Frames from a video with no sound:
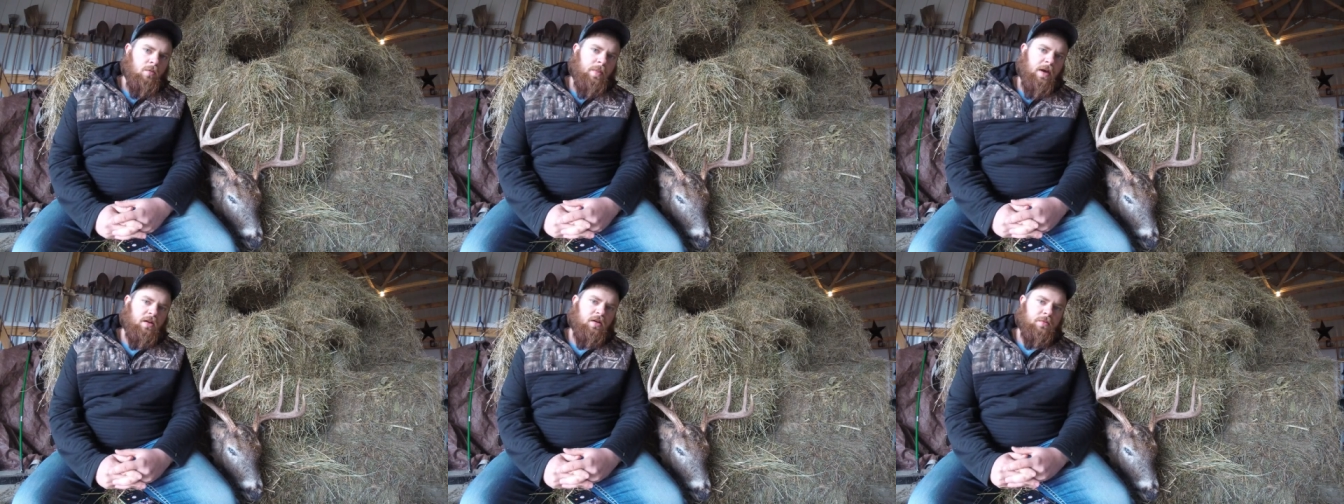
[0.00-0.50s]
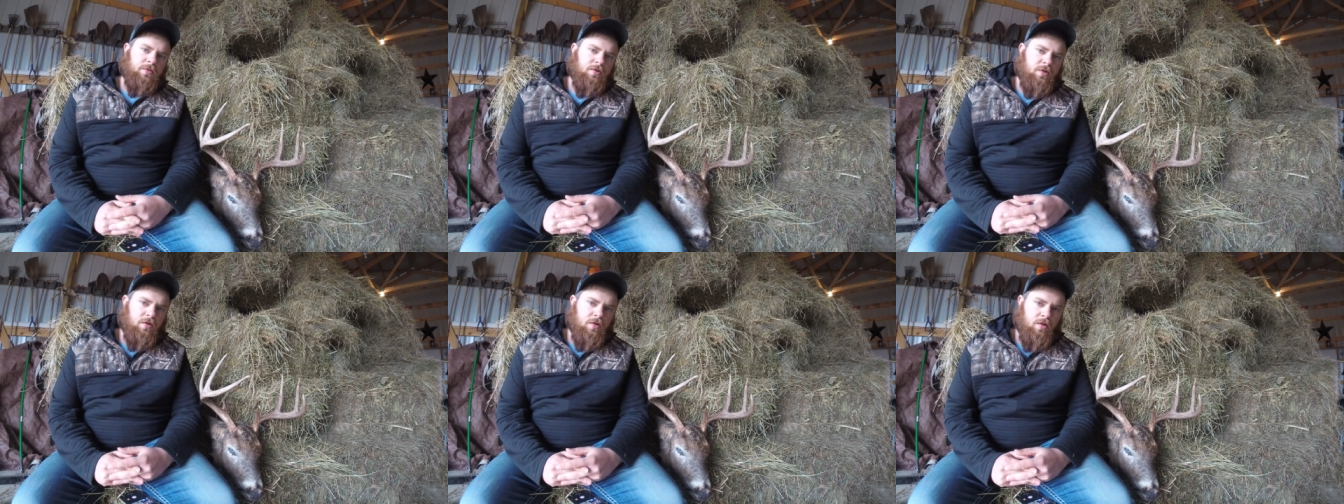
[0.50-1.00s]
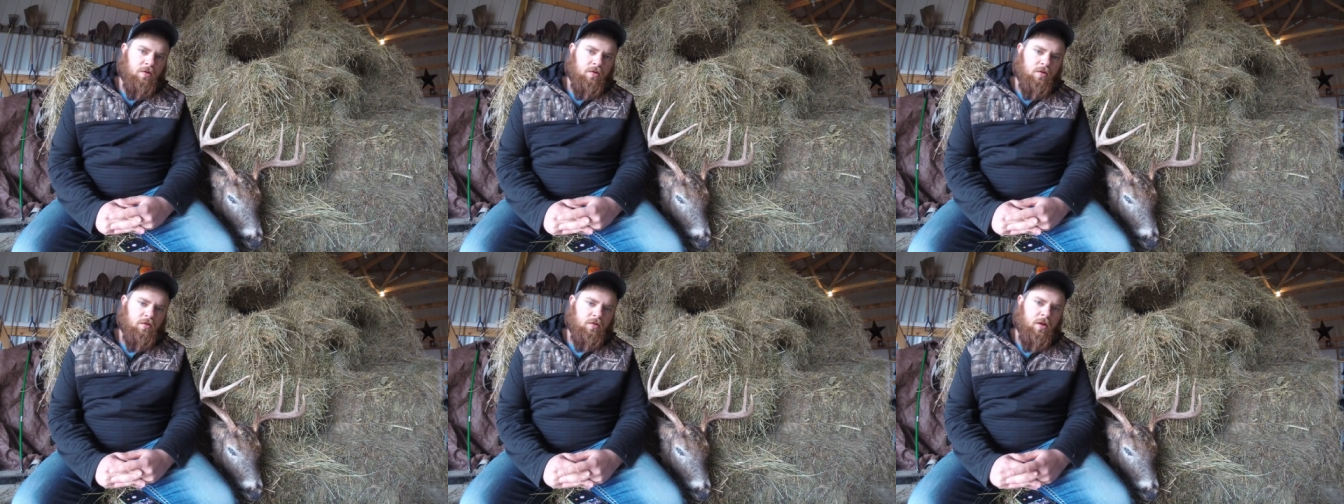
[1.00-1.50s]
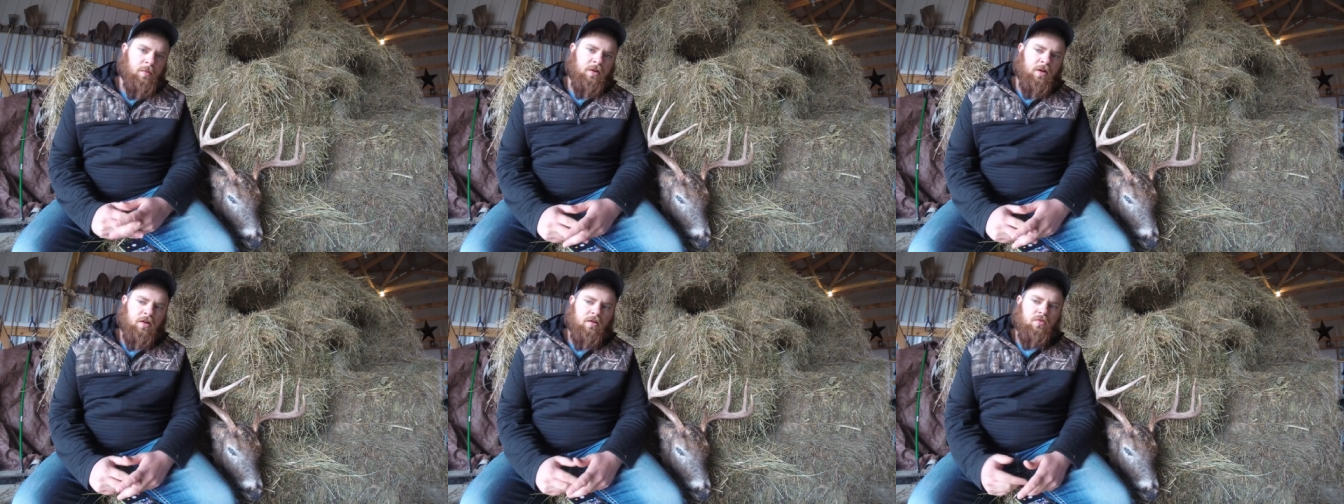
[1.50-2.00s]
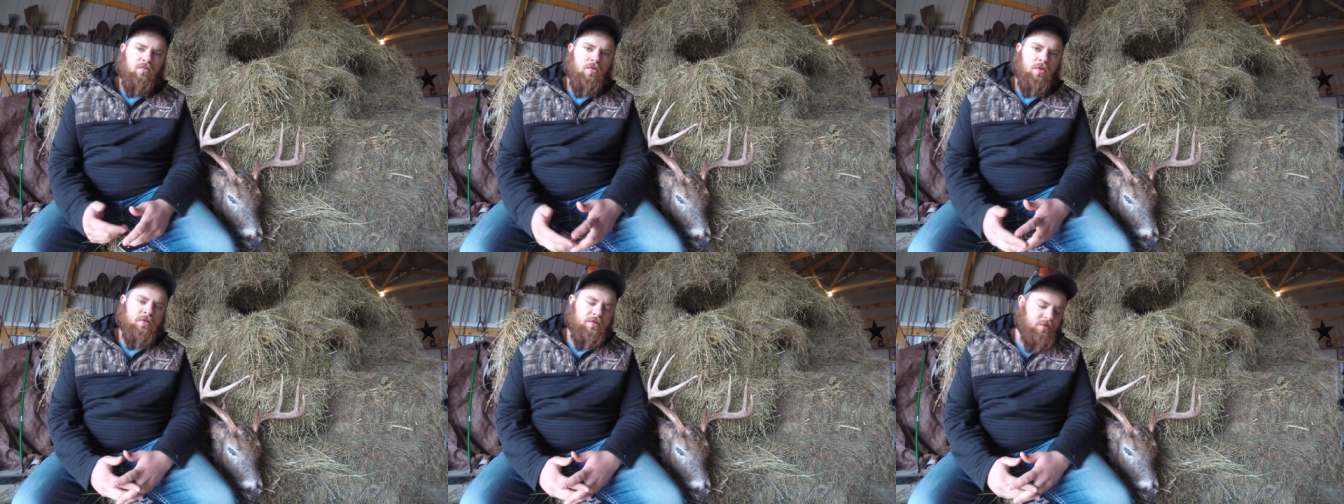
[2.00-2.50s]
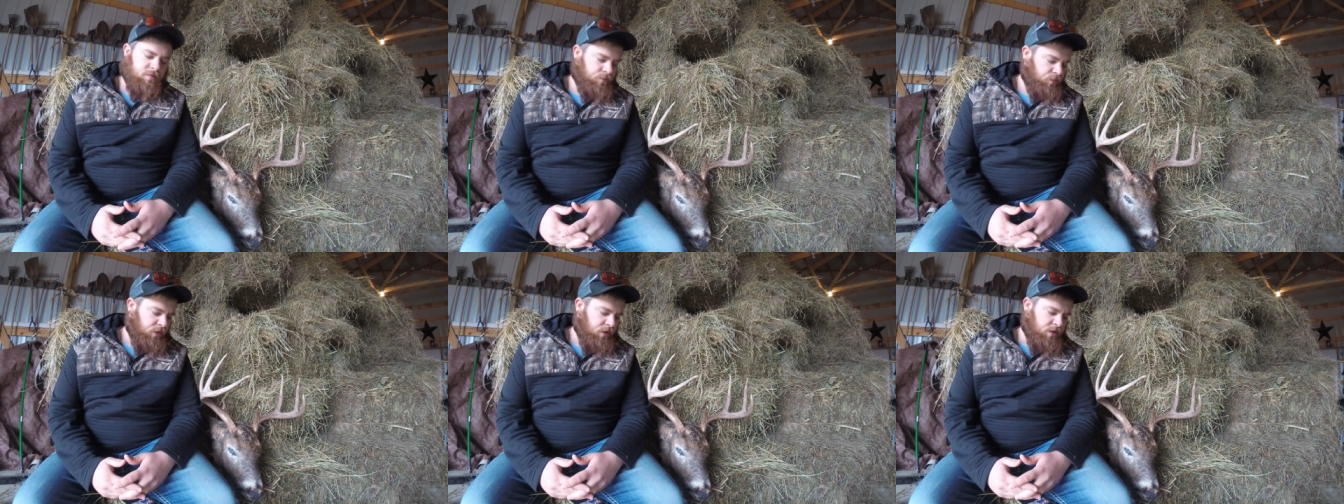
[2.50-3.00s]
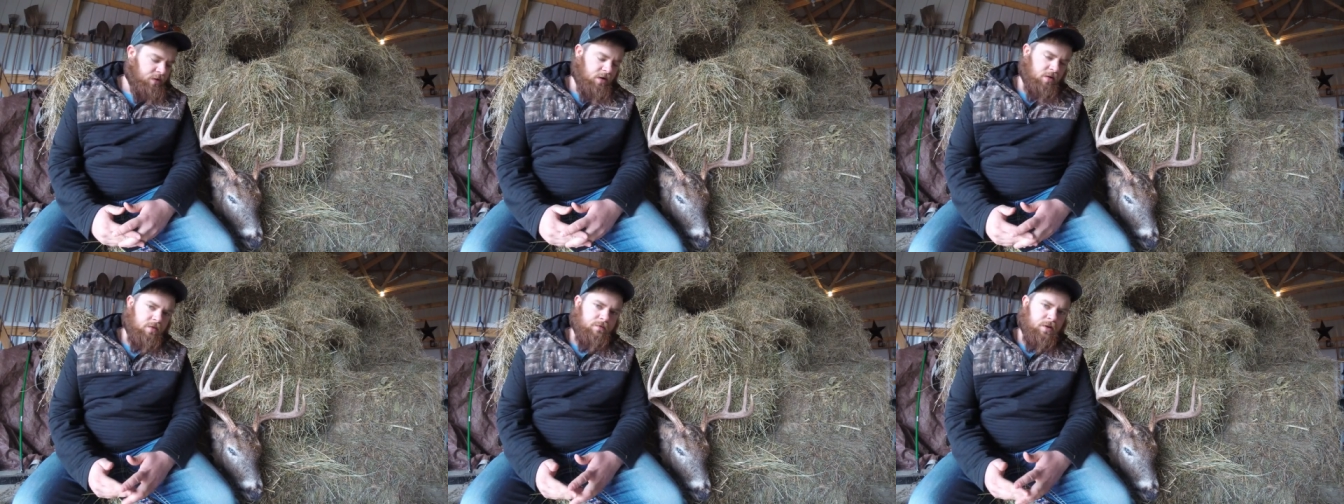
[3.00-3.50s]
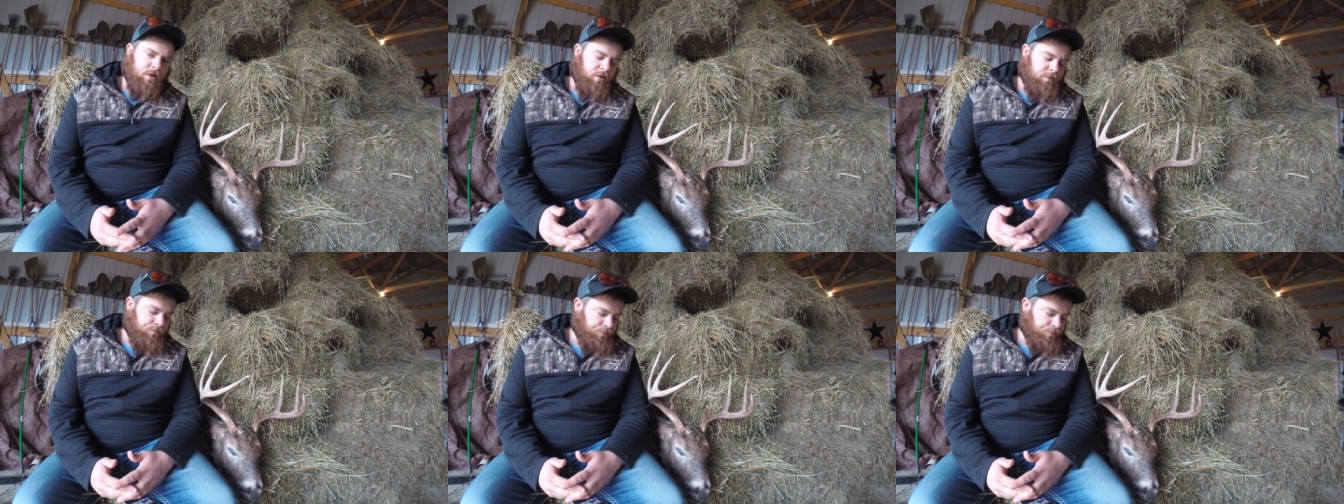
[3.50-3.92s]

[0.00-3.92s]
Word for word: back up to her coming out of the woods and out of the valley.